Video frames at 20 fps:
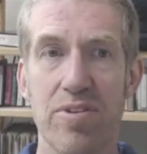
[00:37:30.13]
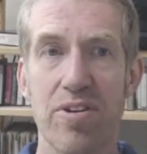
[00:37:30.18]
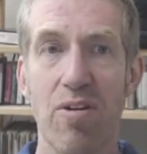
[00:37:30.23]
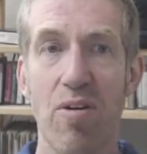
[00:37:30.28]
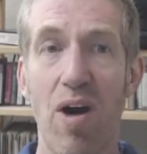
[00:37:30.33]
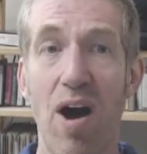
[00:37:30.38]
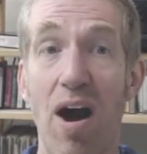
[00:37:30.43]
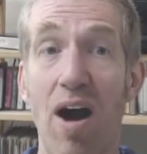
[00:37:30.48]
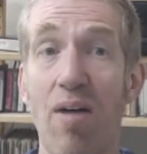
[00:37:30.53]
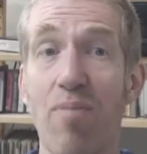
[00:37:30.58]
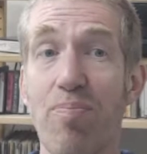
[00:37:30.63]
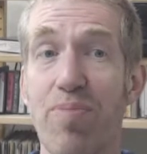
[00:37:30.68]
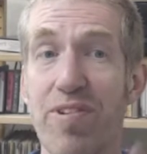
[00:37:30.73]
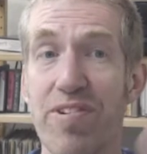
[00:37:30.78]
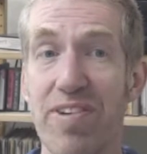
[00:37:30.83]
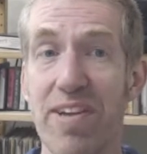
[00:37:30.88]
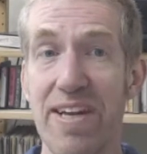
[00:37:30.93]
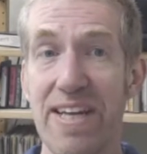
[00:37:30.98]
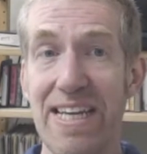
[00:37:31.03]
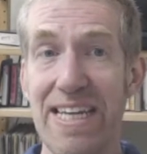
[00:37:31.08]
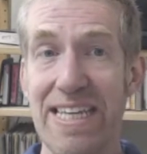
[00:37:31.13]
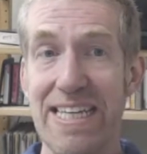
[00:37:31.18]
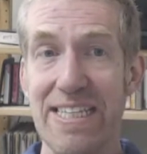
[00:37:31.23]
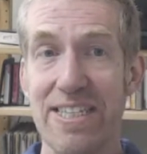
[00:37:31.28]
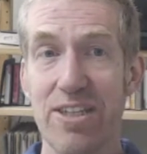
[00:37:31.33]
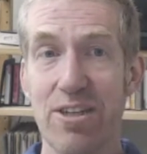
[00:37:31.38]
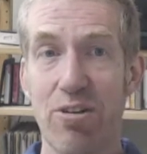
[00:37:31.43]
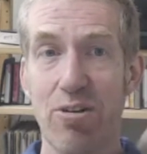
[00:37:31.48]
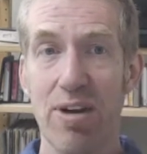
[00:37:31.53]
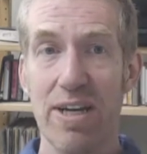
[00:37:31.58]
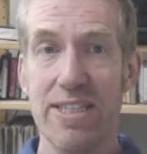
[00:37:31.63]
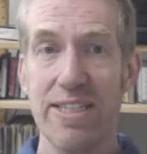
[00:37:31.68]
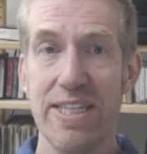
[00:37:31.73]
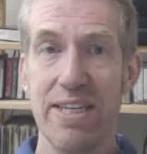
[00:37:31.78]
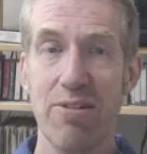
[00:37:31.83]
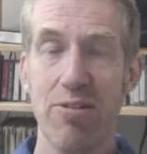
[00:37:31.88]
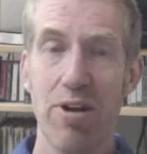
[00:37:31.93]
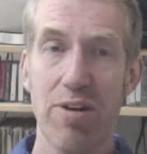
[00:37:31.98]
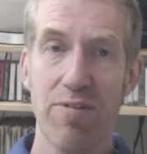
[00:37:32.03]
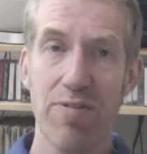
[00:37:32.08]
So obsolete
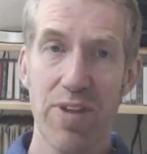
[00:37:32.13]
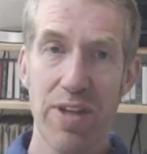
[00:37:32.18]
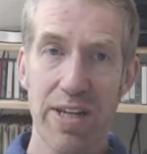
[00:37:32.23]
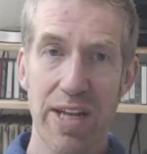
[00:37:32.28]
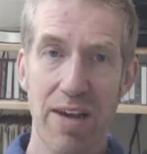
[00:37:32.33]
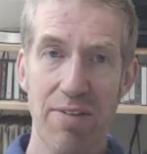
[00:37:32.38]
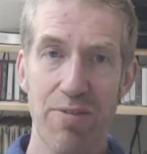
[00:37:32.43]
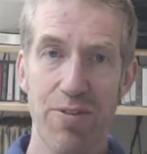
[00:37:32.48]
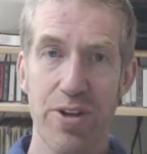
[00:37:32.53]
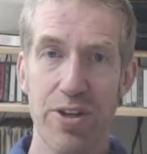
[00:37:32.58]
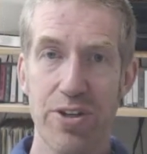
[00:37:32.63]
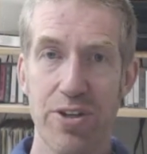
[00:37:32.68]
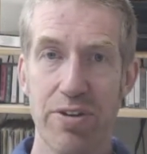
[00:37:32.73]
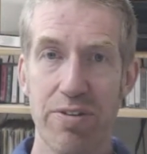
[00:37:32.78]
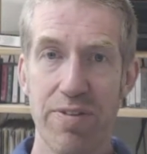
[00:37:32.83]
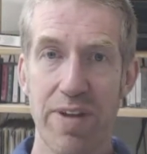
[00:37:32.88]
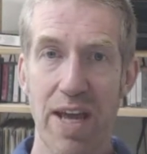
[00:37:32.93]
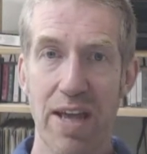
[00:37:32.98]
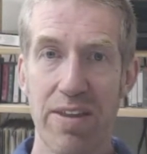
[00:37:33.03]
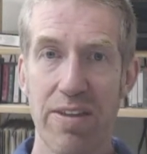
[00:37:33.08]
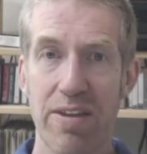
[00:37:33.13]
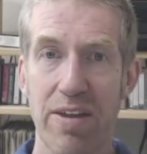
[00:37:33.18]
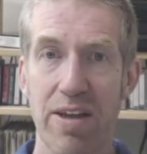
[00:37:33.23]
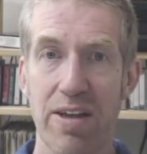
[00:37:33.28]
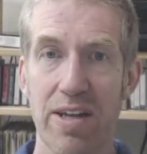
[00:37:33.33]
criteria for the definition of death